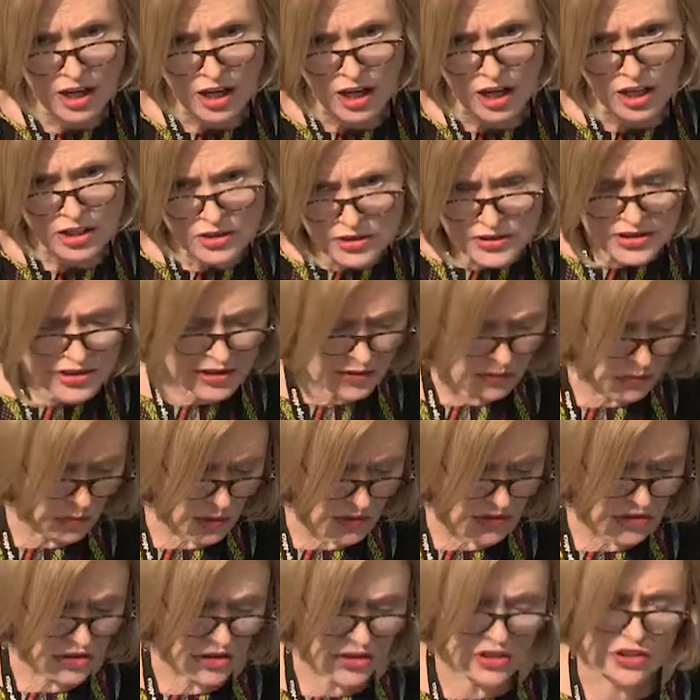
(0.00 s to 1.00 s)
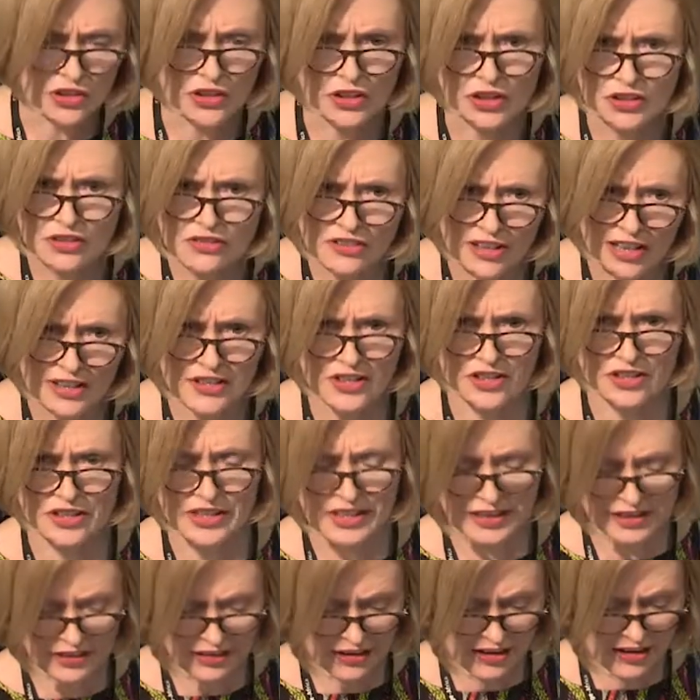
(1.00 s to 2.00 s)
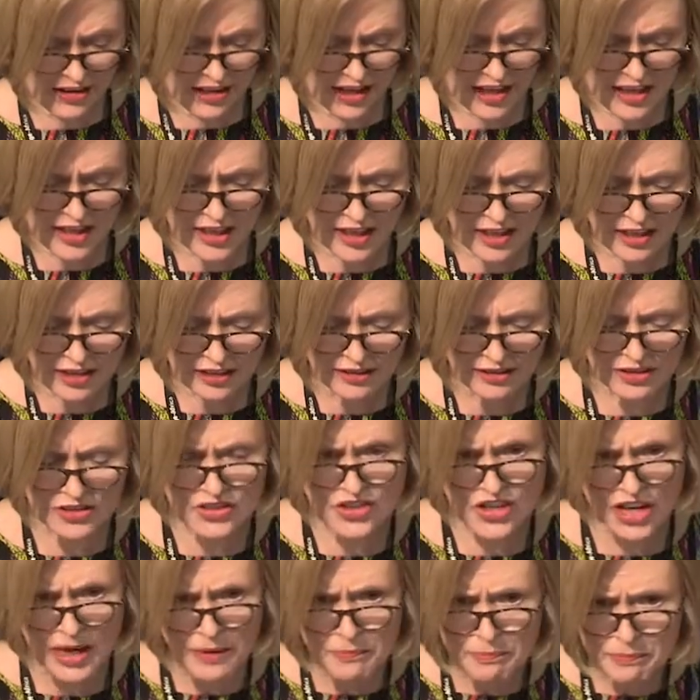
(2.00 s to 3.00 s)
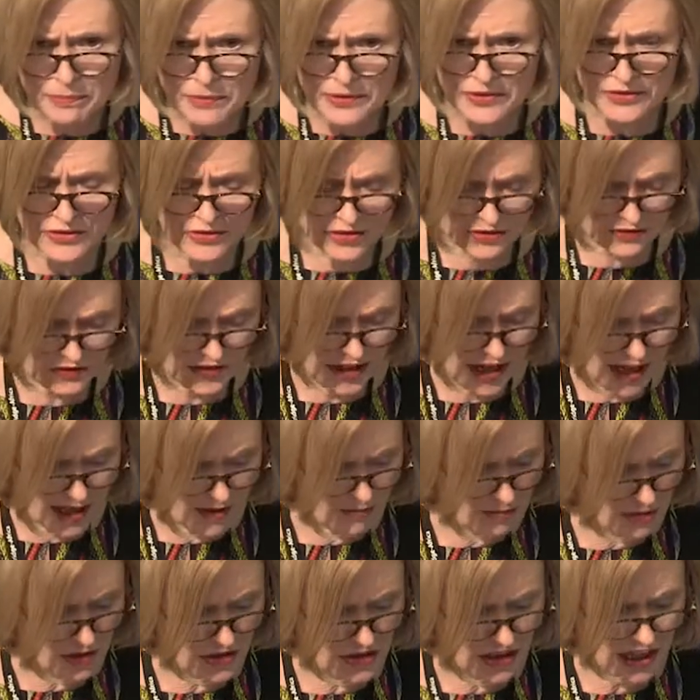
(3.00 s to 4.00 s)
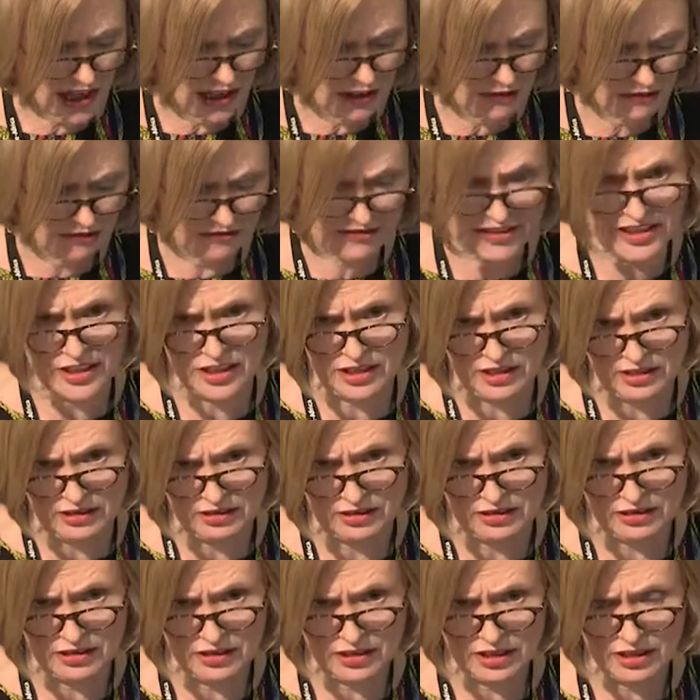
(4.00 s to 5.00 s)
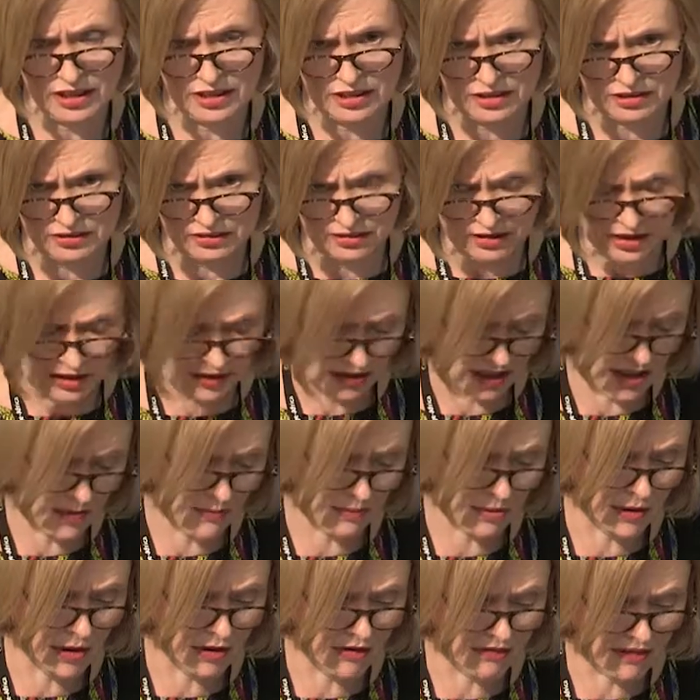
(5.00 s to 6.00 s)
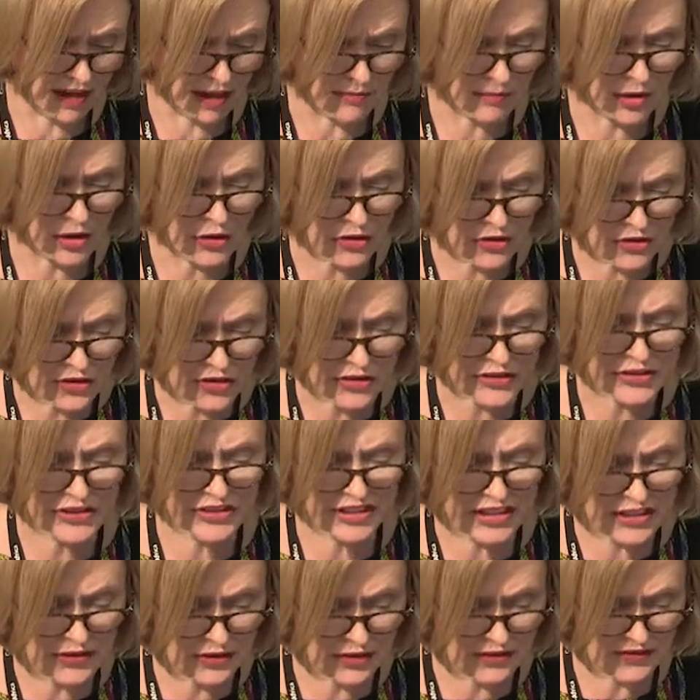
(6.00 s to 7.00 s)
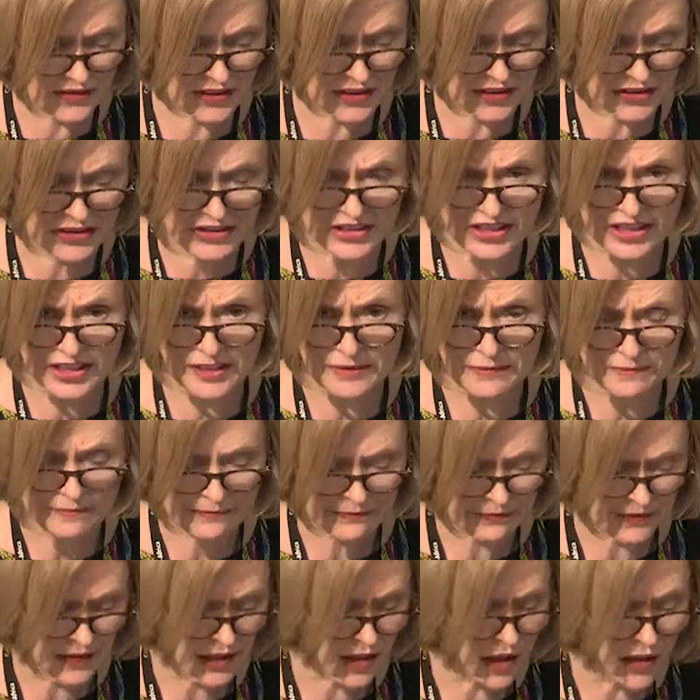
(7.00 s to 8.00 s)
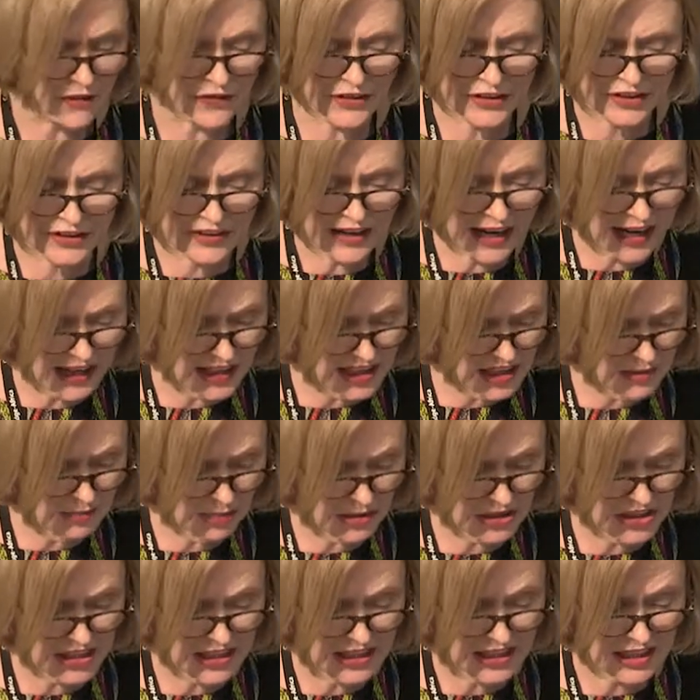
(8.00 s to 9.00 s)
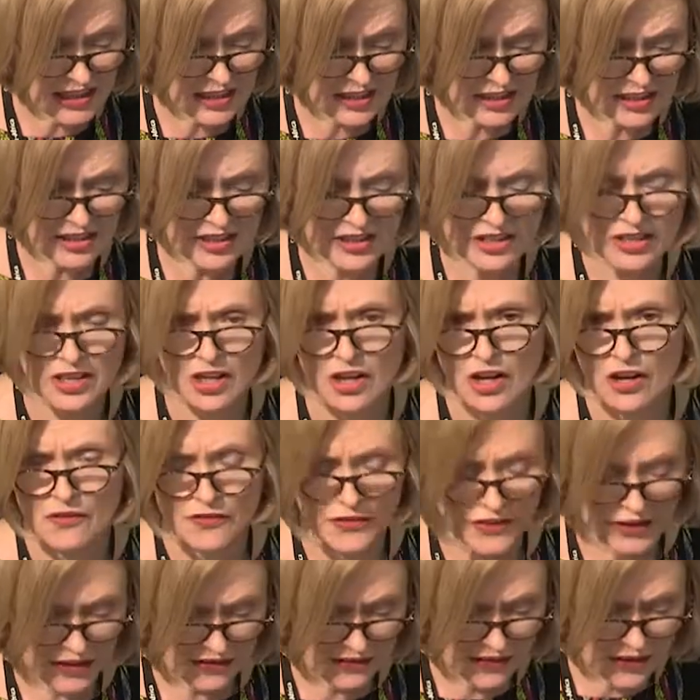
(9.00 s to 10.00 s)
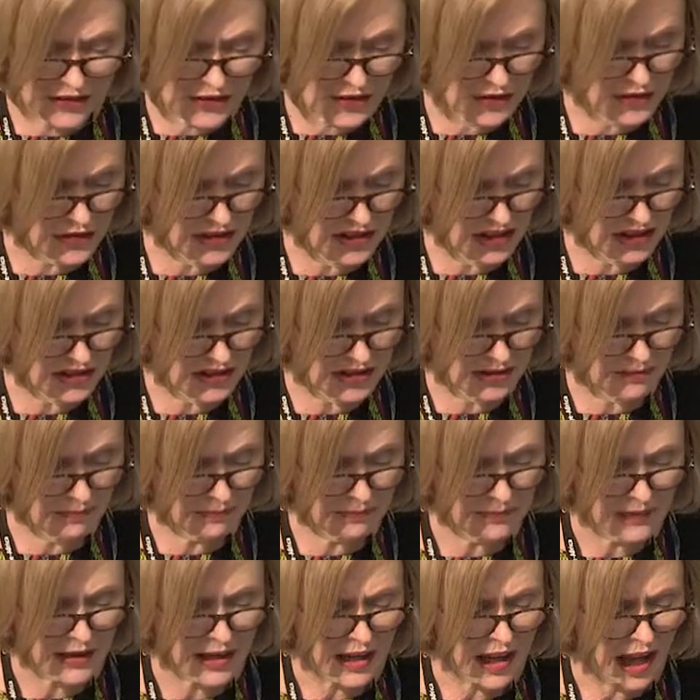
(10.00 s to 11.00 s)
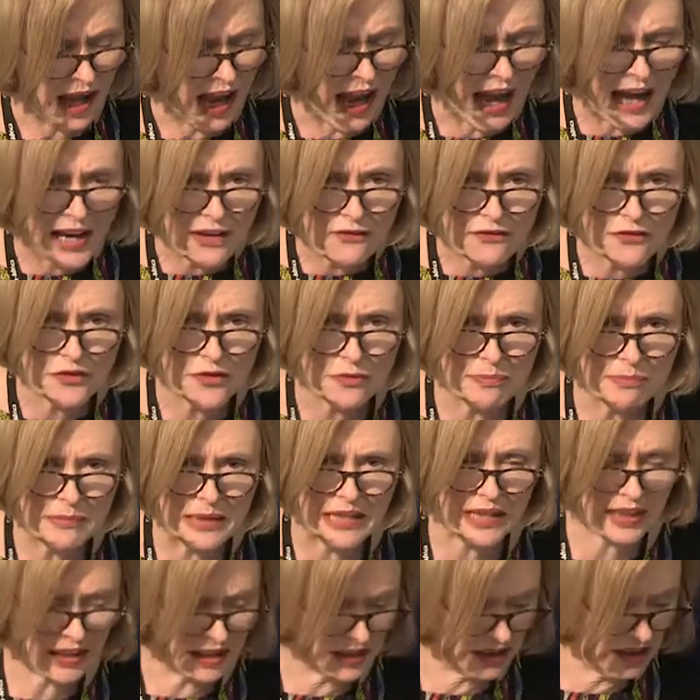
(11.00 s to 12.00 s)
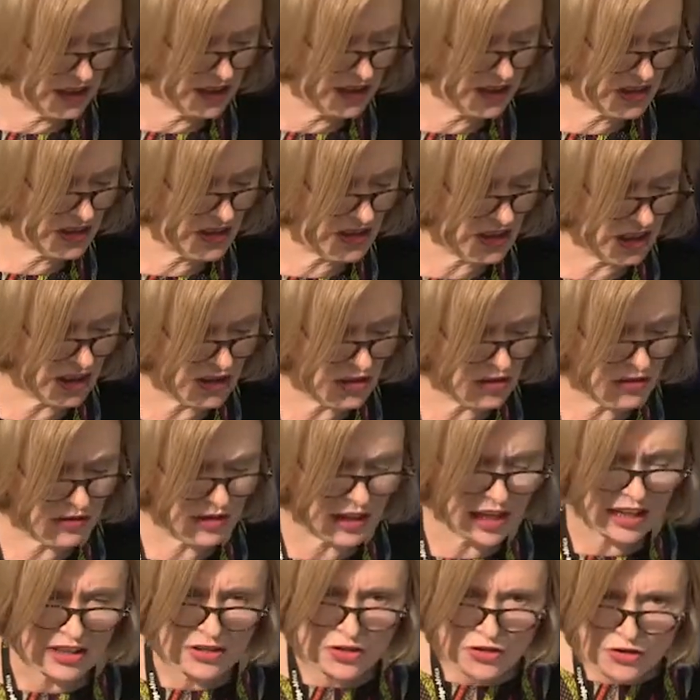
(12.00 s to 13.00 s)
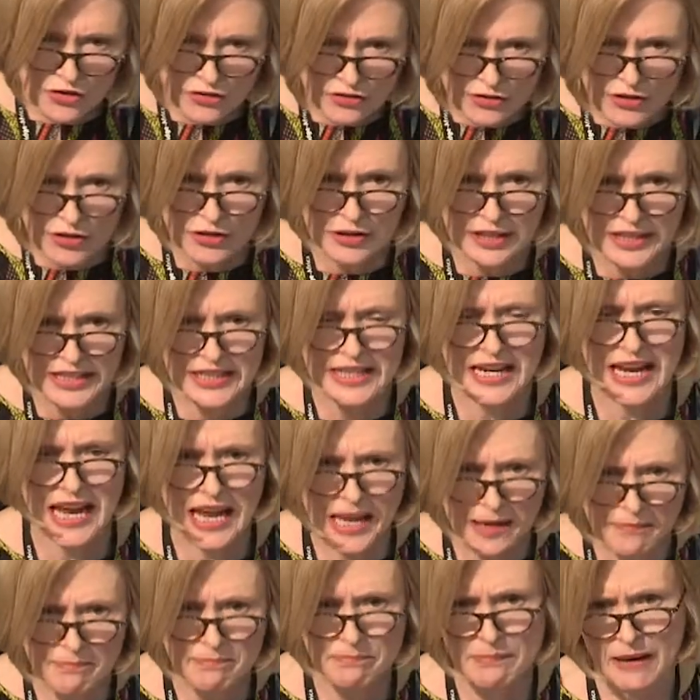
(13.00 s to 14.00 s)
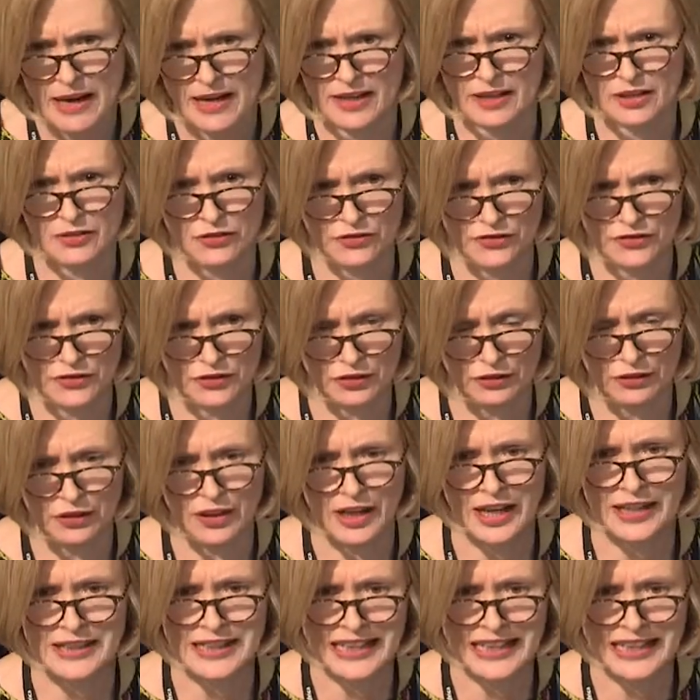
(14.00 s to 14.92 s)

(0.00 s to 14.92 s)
I also want to congratulate and thank the champions of Cambridge Africa and its programme across the university for their expertise, for their enthusiasm, and for making this a truly impactful and